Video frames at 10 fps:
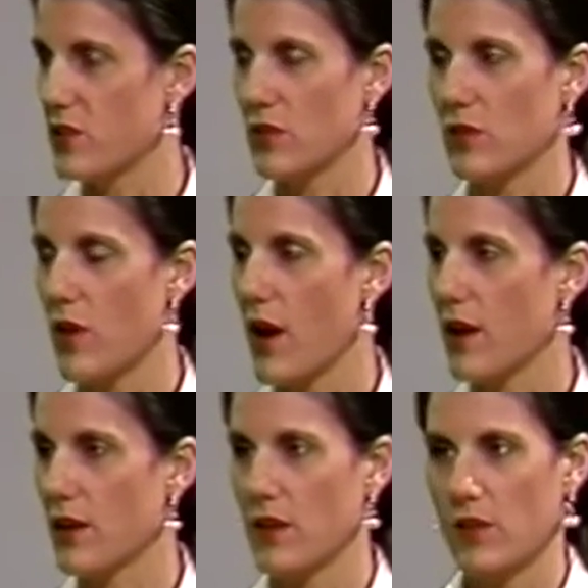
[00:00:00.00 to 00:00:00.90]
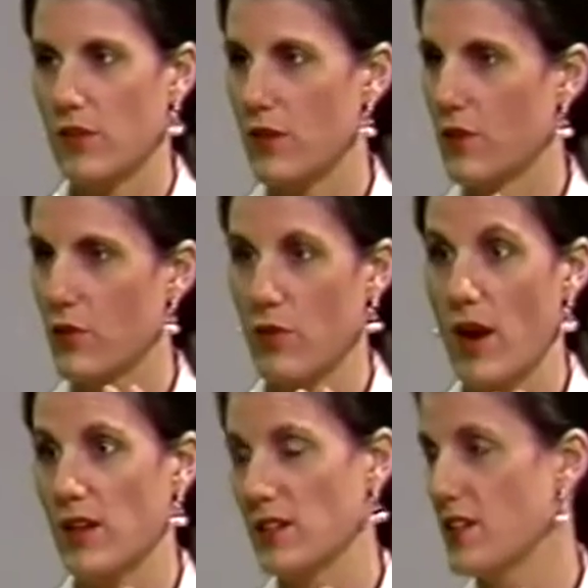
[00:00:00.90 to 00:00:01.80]
You can write, if you're
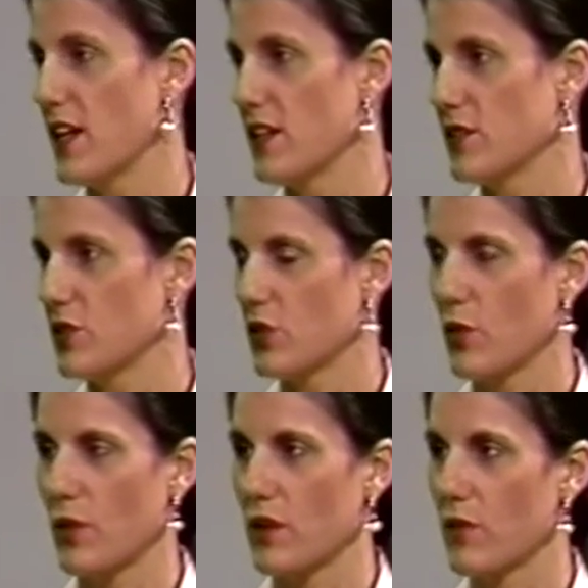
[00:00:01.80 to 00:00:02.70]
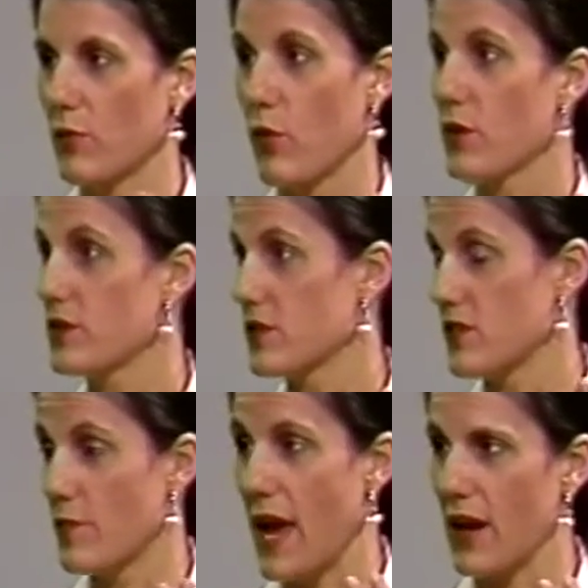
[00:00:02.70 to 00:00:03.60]
writing an 8-inch story, 4 inches
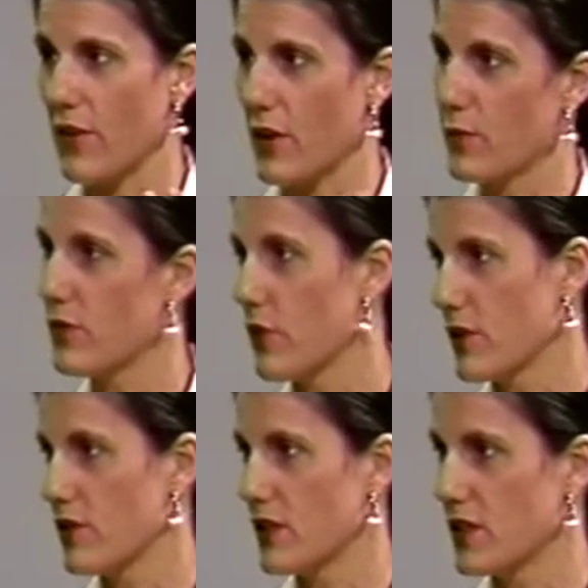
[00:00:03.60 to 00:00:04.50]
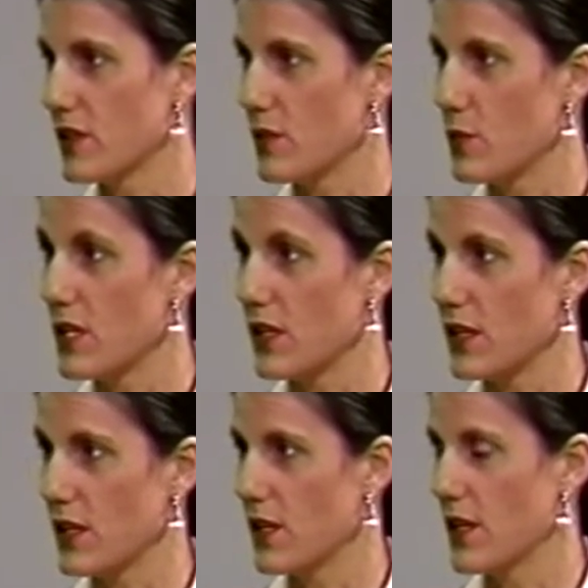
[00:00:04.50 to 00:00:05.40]
of background before you even get to the meeting.